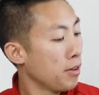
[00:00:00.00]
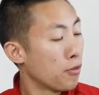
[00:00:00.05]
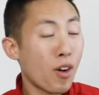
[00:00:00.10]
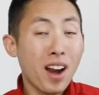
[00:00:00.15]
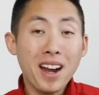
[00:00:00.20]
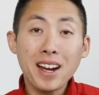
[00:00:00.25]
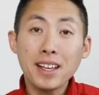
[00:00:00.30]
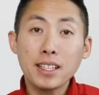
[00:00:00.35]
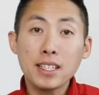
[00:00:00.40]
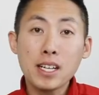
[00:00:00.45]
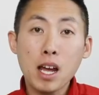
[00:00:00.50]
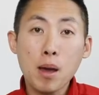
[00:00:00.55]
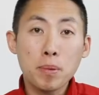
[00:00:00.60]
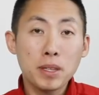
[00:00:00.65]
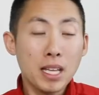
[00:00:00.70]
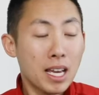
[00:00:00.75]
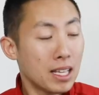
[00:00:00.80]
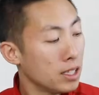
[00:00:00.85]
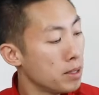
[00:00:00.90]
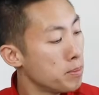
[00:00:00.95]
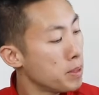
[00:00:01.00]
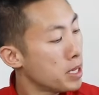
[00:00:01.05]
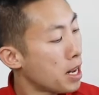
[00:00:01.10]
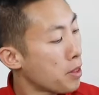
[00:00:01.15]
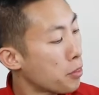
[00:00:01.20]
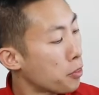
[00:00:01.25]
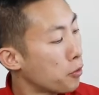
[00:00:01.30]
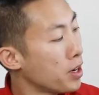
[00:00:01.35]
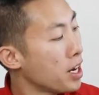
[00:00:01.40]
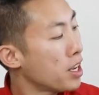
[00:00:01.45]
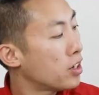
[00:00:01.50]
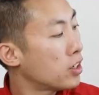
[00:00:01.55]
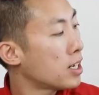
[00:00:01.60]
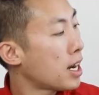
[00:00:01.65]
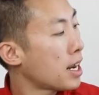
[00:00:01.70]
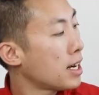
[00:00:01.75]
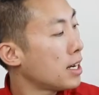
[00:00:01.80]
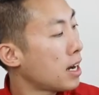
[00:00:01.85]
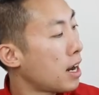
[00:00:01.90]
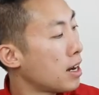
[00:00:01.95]
And right at the top of that limit at
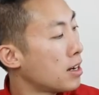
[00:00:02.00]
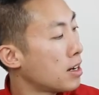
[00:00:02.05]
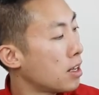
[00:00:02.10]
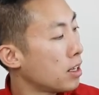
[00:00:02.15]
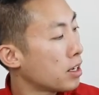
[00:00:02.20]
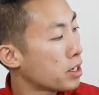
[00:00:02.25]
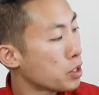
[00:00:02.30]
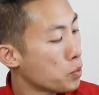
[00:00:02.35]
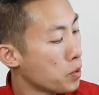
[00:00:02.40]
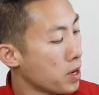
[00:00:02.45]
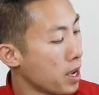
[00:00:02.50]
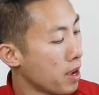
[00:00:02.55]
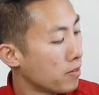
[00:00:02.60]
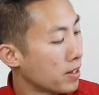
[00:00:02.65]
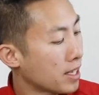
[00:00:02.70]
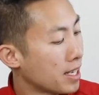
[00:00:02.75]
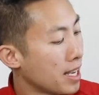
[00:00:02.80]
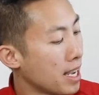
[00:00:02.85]
$399, we have the